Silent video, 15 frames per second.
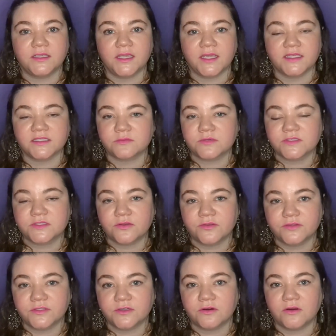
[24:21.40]
as a
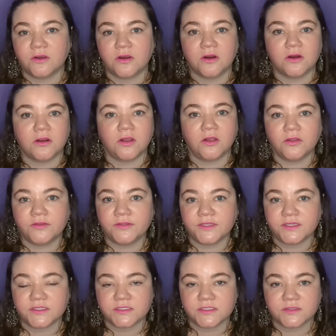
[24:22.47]
result, there are all
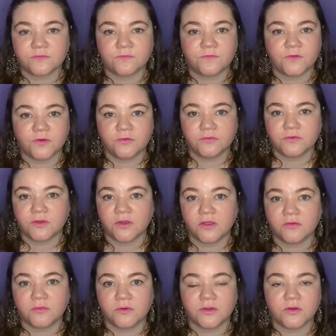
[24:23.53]
these phone
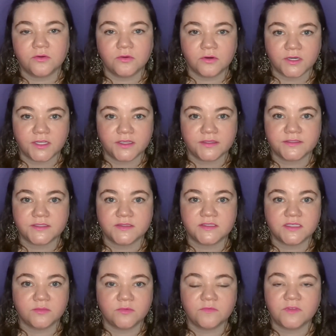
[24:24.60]
call recordings, and
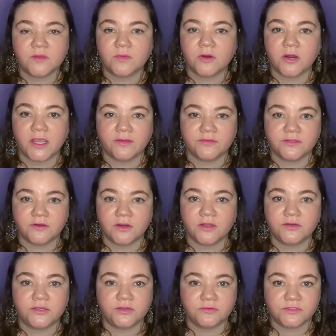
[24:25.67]
some of them are out there
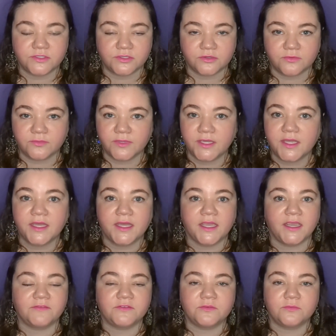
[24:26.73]
on YouTube. I
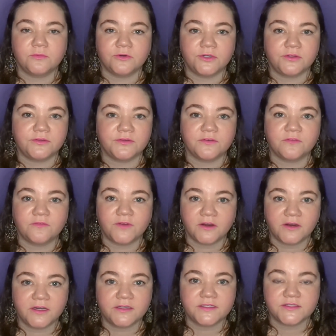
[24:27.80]
have to warn you, they're
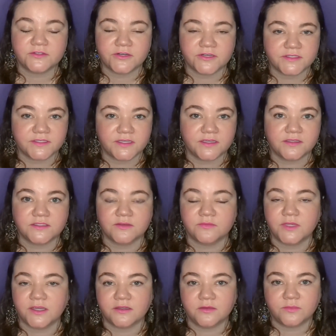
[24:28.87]
very distressing, so I'm
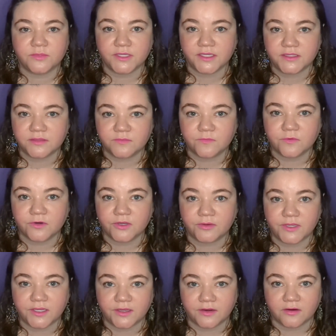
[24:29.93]
not going to play them for you
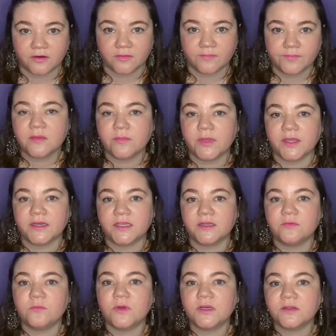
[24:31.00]
here. But
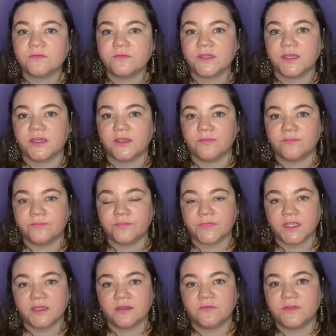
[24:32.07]
in one of them,
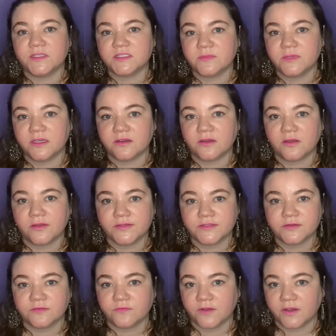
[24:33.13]
Vismaya calls
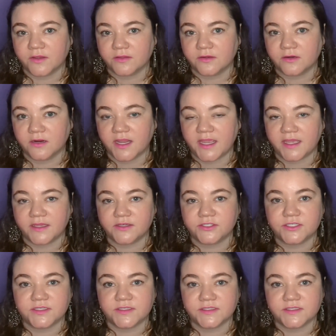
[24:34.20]
her father, and she